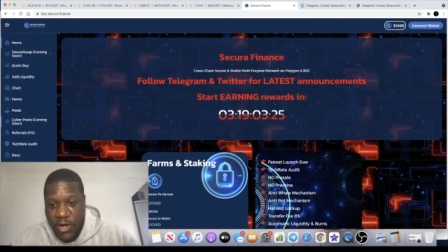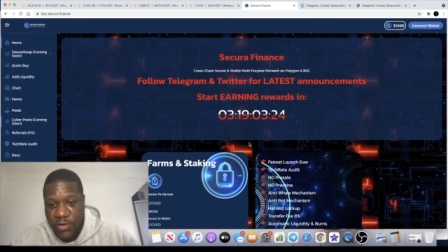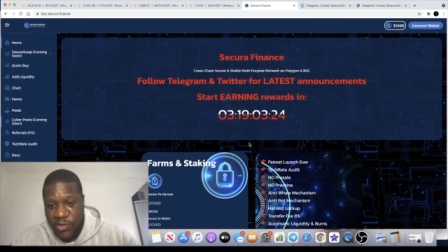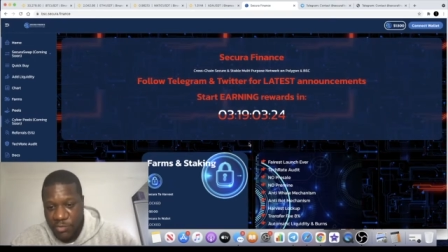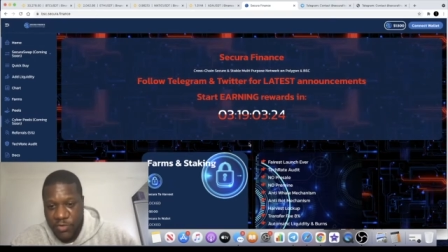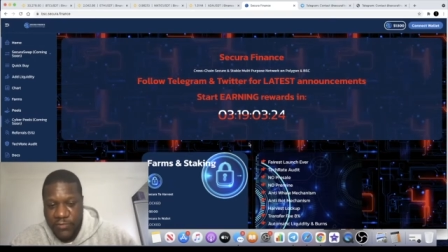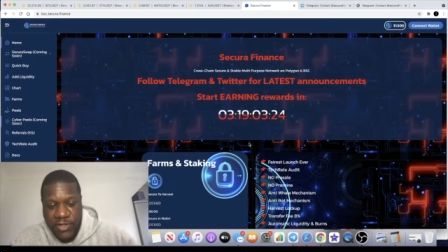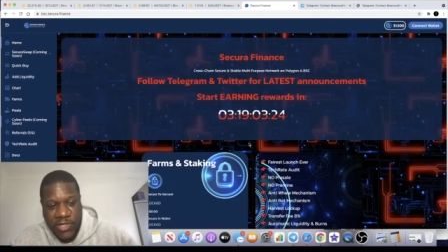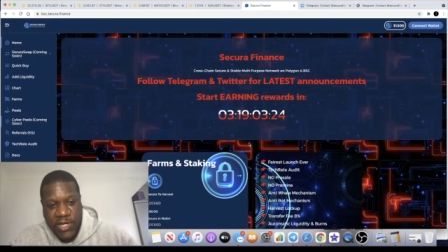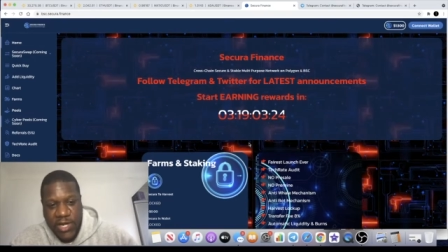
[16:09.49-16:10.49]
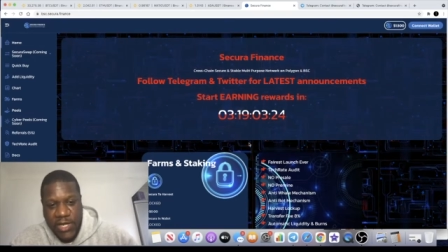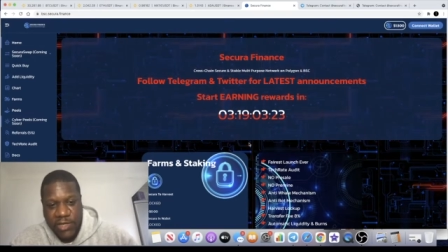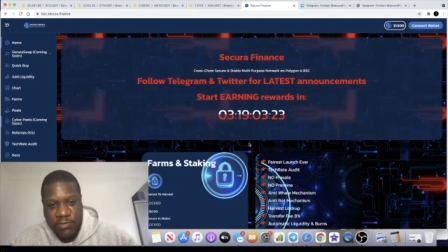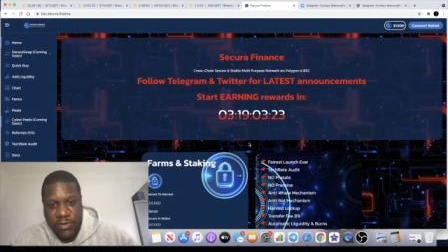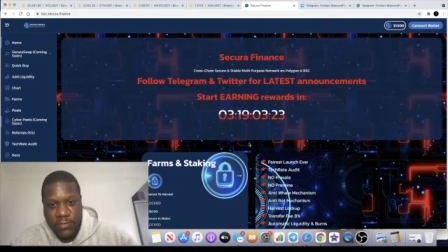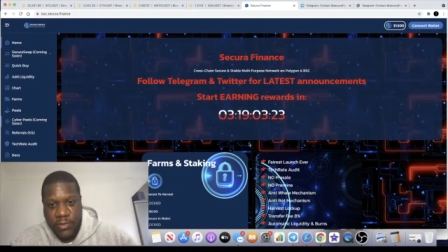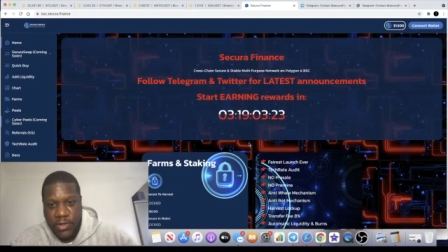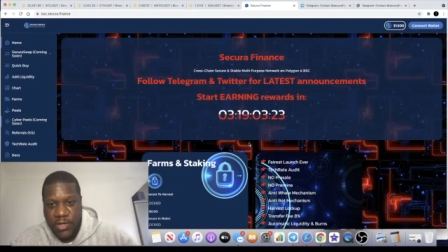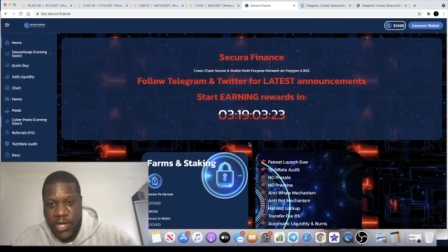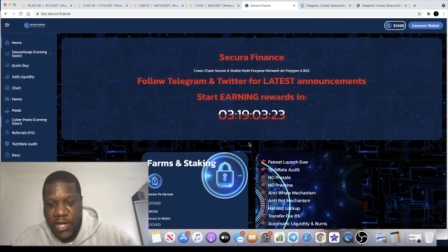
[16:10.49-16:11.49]
I just move on to the next one,
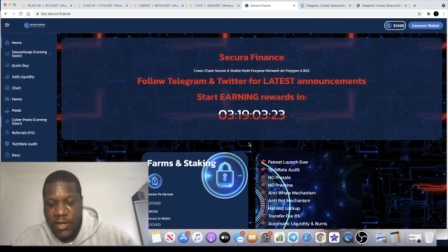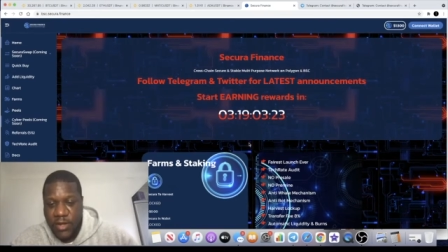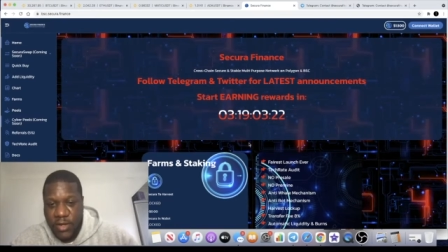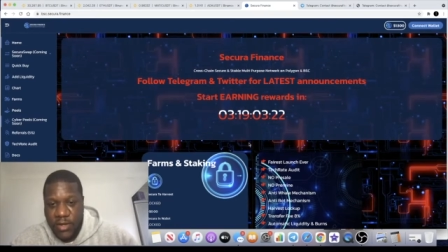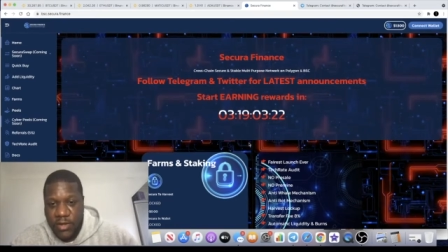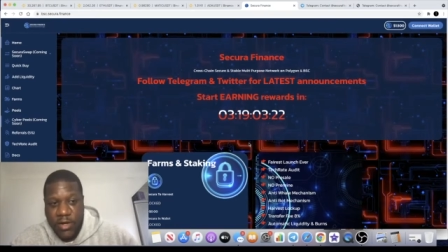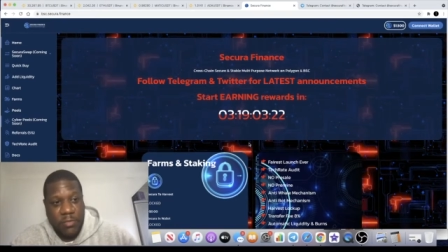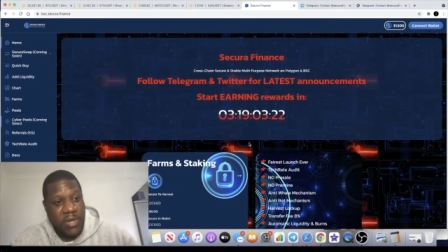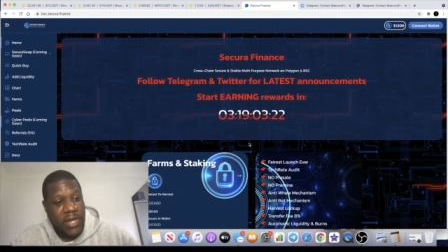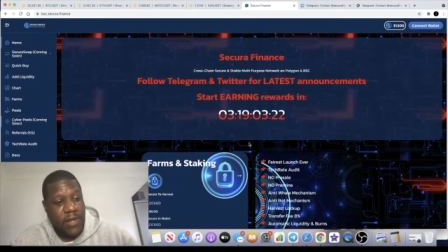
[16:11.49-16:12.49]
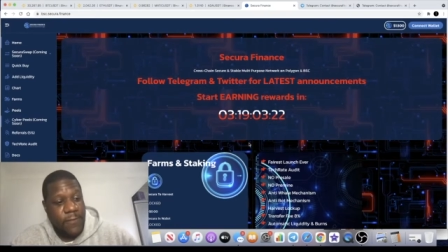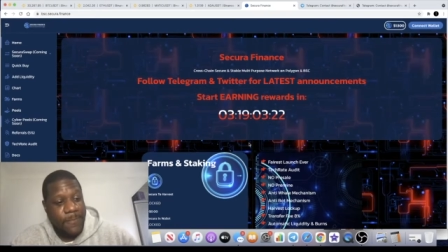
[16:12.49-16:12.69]
okay? I've been,